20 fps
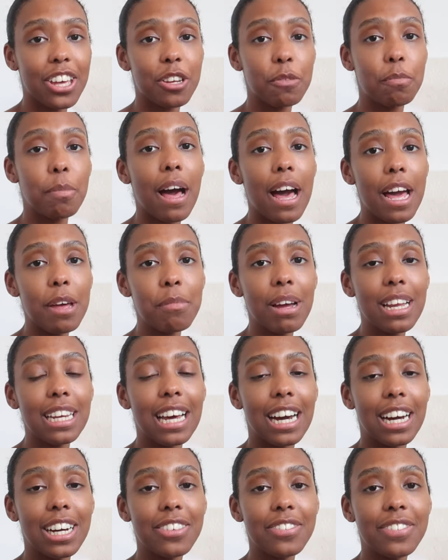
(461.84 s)
goodbye my
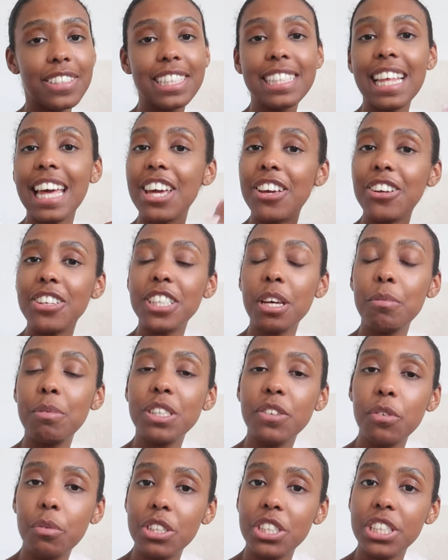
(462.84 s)
loves. Thank you so
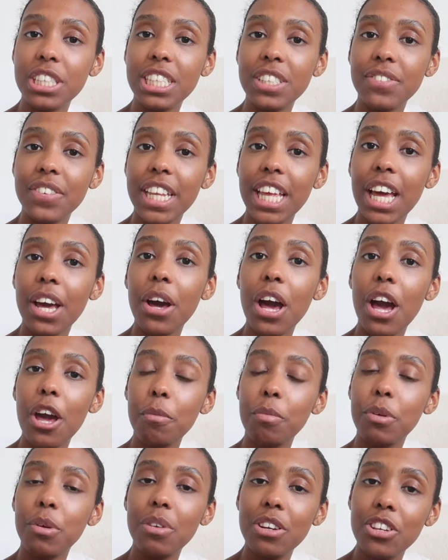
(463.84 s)
much for watching this video. I
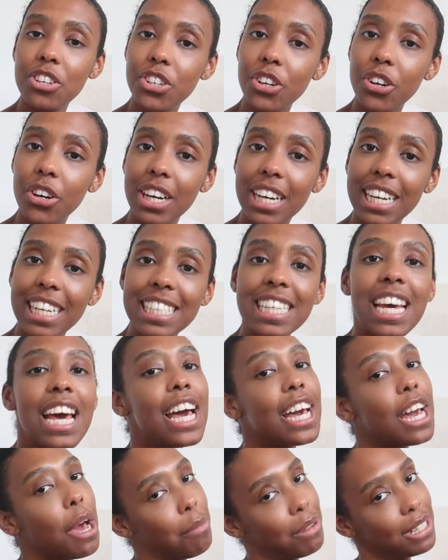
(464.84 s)
hope you enjoyed
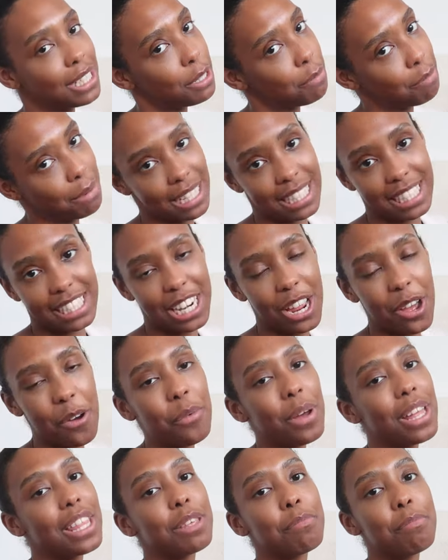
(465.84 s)
coming to Bicester
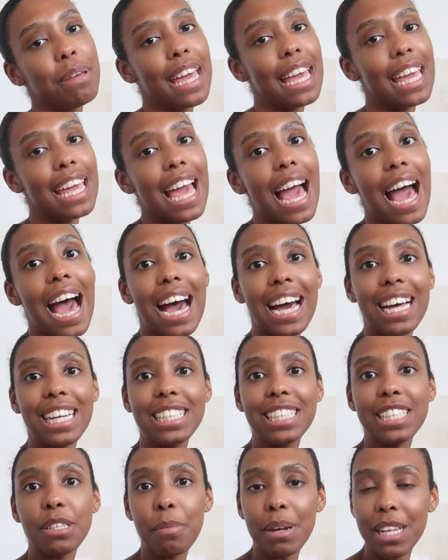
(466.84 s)
with me,
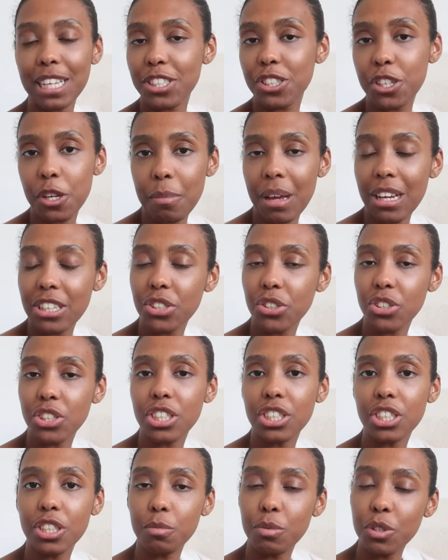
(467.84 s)
and please do make sure
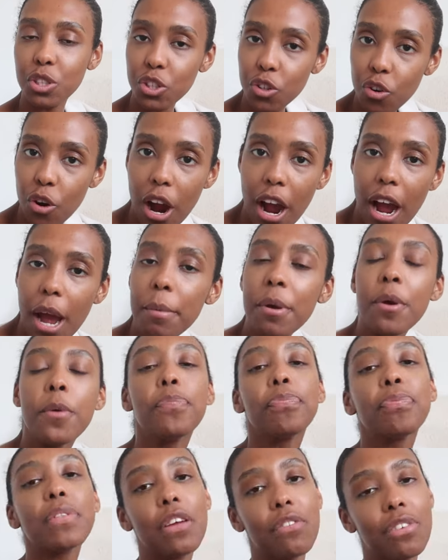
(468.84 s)
to subscribe
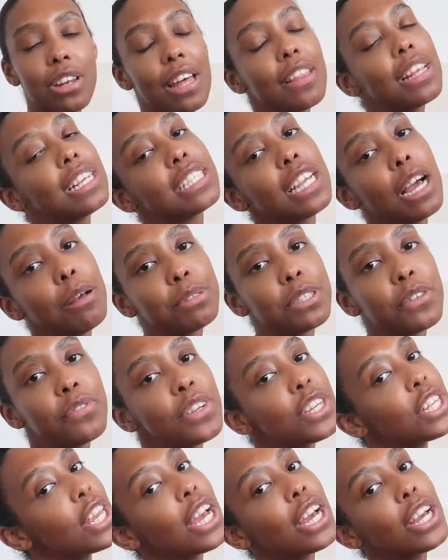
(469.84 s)
if you like these types of
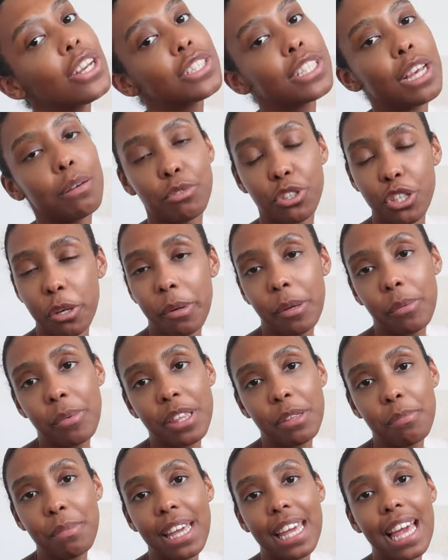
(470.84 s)
videos. Come shopping
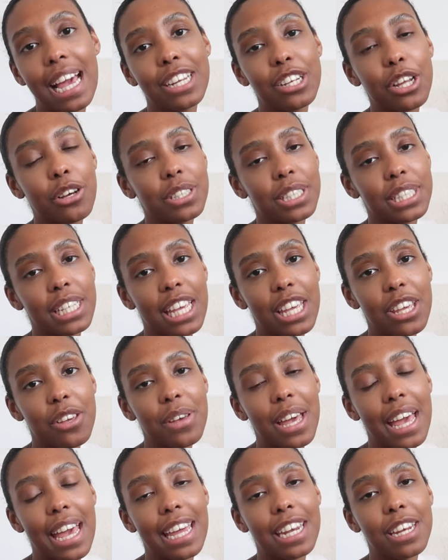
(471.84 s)
with me, and I'll see
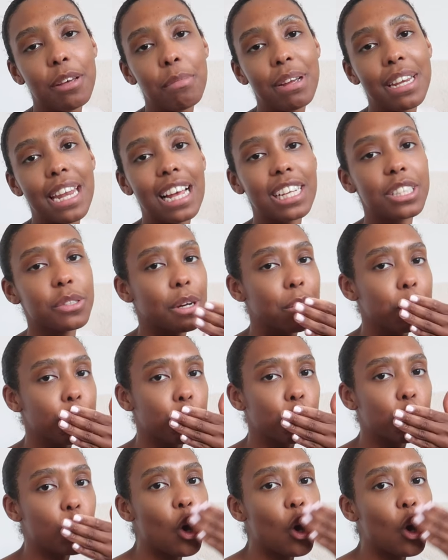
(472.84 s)
you in my next one.